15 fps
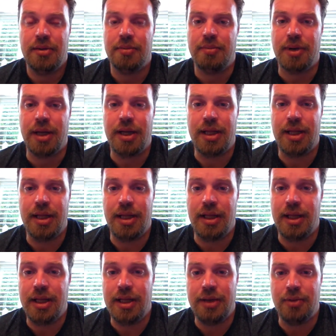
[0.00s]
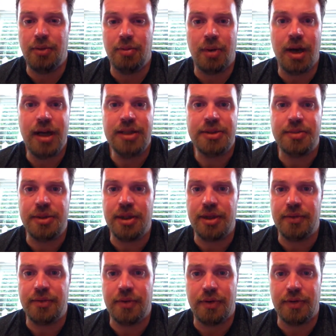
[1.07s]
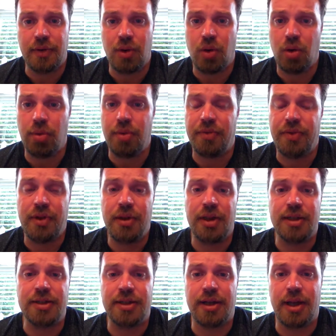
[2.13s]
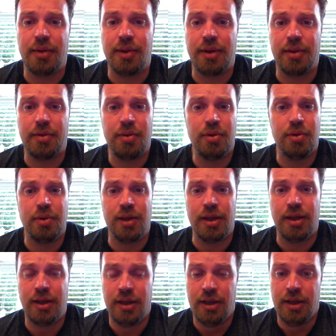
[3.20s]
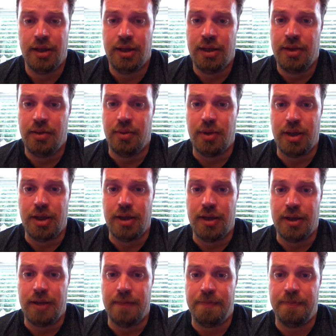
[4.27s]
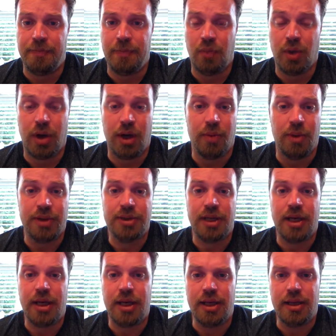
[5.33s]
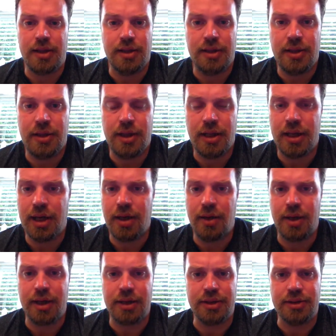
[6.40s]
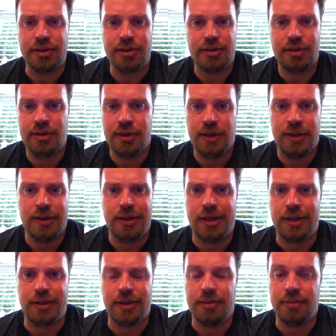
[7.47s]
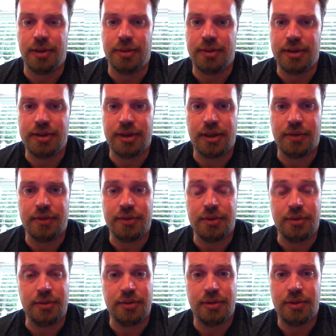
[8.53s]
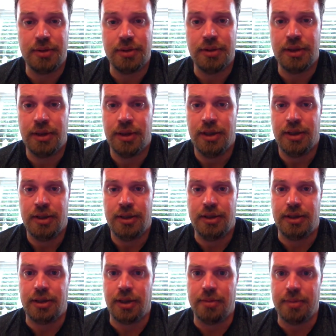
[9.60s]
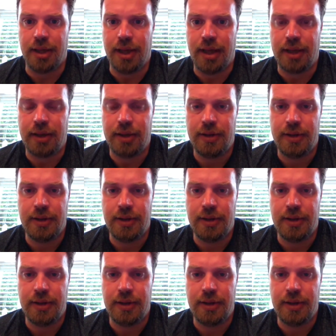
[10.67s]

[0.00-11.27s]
but it reminds me of the horrible feelings that I went through when I was high, and how I couldn't bring myself to come back.